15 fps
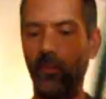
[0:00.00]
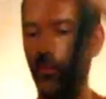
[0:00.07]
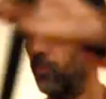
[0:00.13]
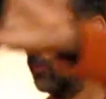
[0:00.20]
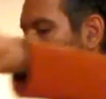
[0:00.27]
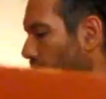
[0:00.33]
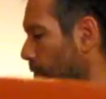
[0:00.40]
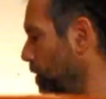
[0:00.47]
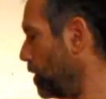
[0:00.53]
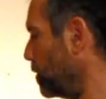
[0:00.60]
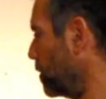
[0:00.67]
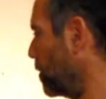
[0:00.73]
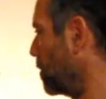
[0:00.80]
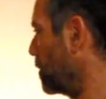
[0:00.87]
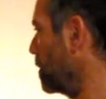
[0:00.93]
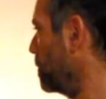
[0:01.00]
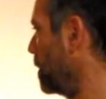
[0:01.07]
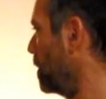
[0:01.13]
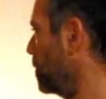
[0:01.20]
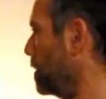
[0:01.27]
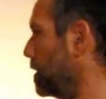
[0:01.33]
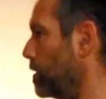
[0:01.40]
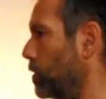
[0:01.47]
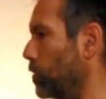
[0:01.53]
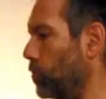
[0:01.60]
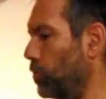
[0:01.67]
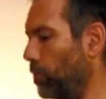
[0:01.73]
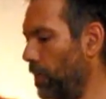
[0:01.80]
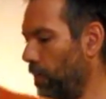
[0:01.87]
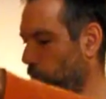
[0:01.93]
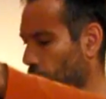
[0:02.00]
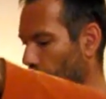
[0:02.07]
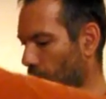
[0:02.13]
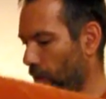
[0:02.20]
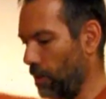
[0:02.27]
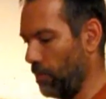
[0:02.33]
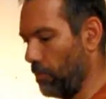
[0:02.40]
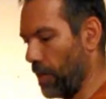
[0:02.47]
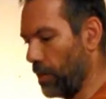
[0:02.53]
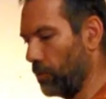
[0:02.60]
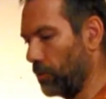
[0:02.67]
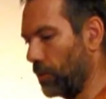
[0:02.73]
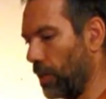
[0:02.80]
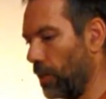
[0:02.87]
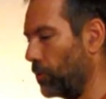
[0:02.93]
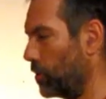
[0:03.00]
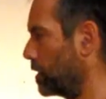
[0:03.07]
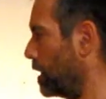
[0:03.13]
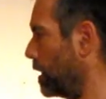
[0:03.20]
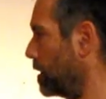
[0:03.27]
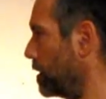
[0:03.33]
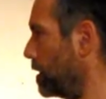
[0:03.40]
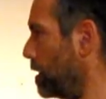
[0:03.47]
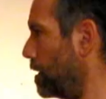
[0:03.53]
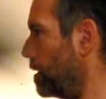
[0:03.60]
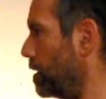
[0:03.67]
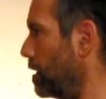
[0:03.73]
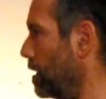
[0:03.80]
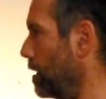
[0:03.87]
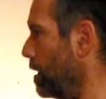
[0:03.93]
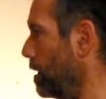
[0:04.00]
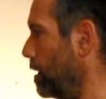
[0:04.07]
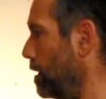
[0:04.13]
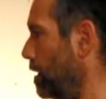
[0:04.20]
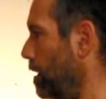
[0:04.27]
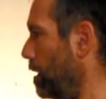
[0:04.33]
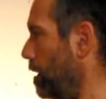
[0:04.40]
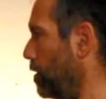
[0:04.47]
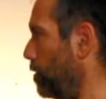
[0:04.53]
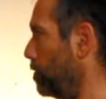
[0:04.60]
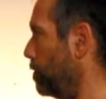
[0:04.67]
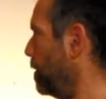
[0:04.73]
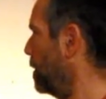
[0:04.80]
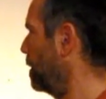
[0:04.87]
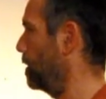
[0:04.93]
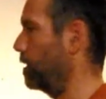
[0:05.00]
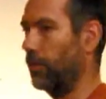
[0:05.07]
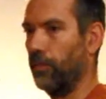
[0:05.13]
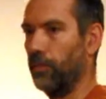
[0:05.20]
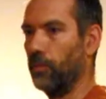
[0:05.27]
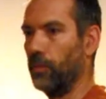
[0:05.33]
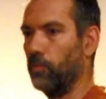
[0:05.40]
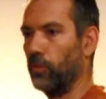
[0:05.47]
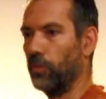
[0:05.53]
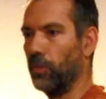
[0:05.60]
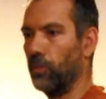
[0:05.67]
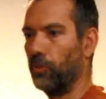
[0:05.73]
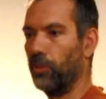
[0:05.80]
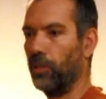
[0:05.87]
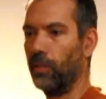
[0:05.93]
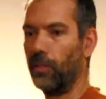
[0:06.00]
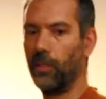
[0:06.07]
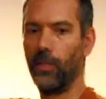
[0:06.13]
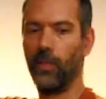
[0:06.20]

While I'm not cocking my wrists too much, my rotation takes care of the repositioning.